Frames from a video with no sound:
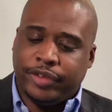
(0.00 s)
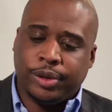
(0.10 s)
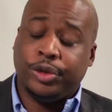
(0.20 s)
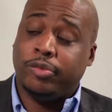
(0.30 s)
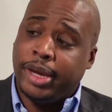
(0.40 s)
though
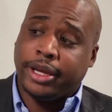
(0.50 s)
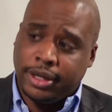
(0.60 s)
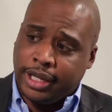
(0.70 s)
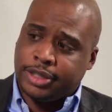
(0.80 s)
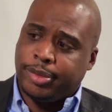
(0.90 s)
you're making a
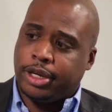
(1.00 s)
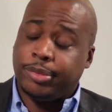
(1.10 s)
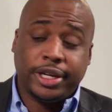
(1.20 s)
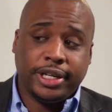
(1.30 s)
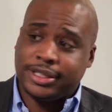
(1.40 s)
nice amount of
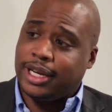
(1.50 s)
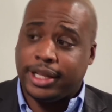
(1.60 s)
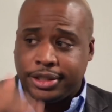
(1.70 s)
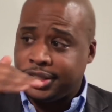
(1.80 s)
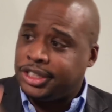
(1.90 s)
money, it's not
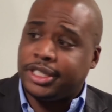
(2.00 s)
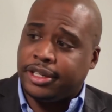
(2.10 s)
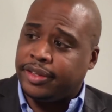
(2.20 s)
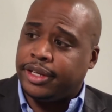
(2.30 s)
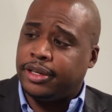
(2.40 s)
like it's just
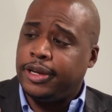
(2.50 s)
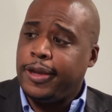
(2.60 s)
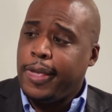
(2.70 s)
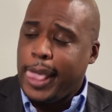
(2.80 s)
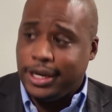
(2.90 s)
sitting there
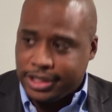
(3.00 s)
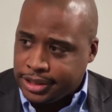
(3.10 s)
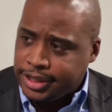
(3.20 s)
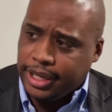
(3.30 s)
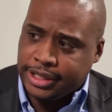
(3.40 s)
and
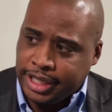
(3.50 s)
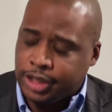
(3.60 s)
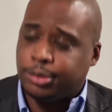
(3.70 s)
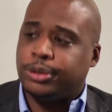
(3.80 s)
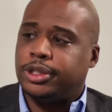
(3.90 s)
it's
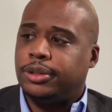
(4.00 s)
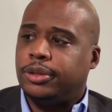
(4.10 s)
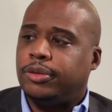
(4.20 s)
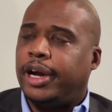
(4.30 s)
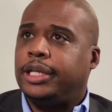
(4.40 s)
accessible to you,
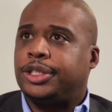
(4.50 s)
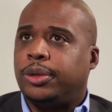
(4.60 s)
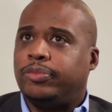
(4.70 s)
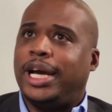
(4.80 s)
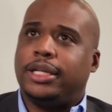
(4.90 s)
right?
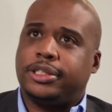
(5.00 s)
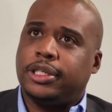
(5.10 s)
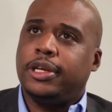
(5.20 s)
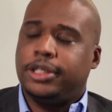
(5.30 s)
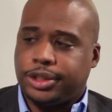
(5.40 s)
So that's
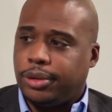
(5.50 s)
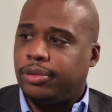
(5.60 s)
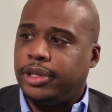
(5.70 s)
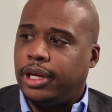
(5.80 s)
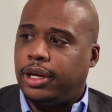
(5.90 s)

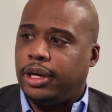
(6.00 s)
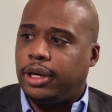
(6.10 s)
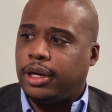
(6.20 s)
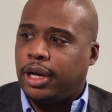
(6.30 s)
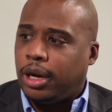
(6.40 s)
certainly
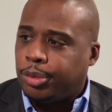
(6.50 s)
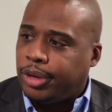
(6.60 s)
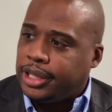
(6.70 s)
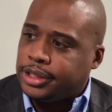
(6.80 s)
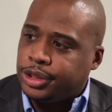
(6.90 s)
a
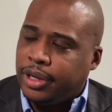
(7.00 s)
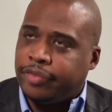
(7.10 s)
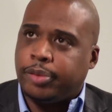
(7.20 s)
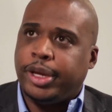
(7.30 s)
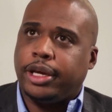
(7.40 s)
compromise that you
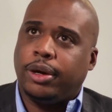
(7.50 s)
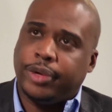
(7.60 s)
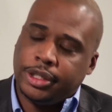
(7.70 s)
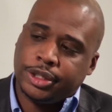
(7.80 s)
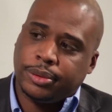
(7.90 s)
have to make
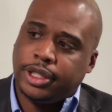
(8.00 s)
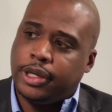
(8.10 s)
going into it.